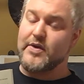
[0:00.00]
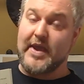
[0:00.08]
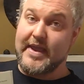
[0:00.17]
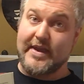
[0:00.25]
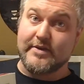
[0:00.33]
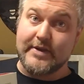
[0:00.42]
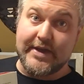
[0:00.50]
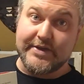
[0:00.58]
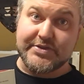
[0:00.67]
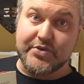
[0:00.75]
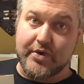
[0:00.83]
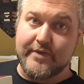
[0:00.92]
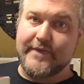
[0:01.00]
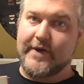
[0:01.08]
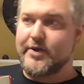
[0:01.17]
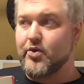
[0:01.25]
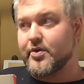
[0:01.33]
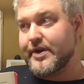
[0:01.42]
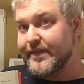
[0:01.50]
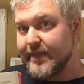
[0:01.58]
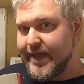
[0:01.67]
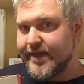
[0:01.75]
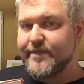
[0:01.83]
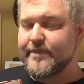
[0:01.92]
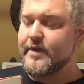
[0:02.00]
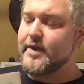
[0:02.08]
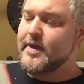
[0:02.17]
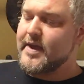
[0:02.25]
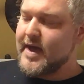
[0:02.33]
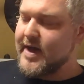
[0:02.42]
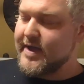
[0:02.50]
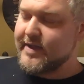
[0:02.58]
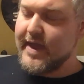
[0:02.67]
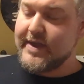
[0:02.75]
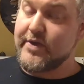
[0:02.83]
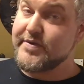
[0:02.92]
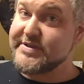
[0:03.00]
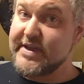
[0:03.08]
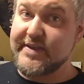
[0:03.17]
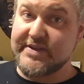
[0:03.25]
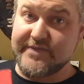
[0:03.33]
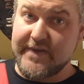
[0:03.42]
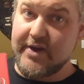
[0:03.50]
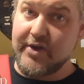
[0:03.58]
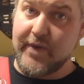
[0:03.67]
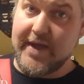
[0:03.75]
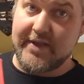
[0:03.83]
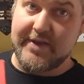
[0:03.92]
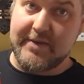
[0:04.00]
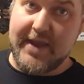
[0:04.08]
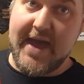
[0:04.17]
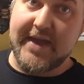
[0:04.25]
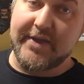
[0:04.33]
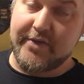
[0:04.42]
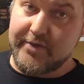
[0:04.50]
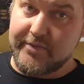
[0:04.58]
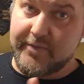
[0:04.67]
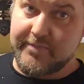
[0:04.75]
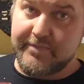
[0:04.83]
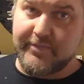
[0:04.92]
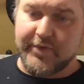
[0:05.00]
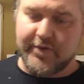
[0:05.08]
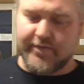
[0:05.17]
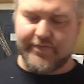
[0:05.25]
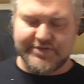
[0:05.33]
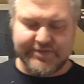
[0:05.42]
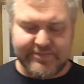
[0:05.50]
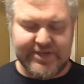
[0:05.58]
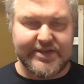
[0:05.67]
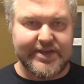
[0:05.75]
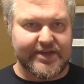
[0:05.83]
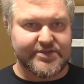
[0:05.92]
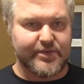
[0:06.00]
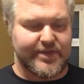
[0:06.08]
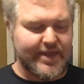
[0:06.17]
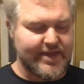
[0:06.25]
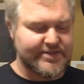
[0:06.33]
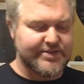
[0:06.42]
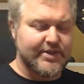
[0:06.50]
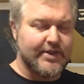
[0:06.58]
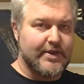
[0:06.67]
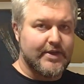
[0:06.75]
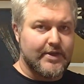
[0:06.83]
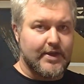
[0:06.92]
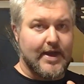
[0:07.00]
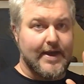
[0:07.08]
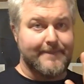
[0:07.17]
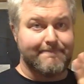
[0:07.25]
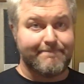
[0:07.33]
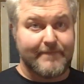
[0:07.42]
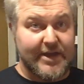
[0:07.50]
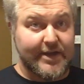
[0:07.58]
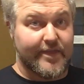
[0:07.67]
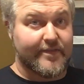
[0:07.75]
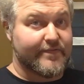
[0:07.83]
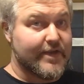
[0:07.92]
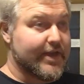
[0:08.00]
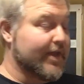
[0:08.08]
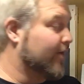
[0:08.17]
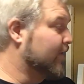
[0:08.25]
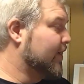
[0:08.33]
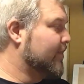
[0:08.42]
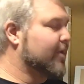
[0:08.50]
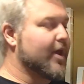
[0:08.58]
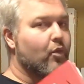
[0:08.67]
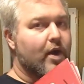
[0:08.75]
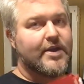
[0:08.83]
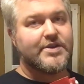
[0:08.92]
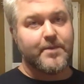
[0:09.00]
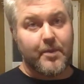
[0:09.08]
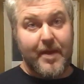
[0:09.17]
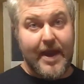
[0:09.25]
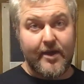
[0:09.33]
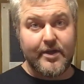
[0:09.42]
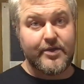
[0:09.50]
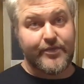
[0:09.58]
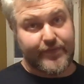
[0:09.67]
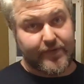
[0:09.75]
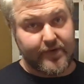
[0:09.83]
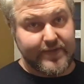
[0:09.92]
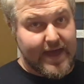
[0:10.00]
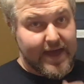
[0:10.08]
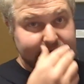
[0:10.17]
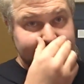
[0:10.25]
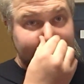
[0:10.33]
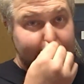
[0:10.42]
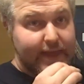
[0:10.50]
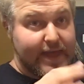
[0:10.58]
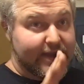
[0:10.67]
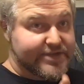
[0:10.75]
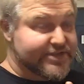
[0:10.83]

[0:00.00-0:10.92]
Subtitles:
in a sword fight or in life. And you see this very well in Yagyu, and we'll go over some details with his in another video. But I wanted to prepare you for that. And it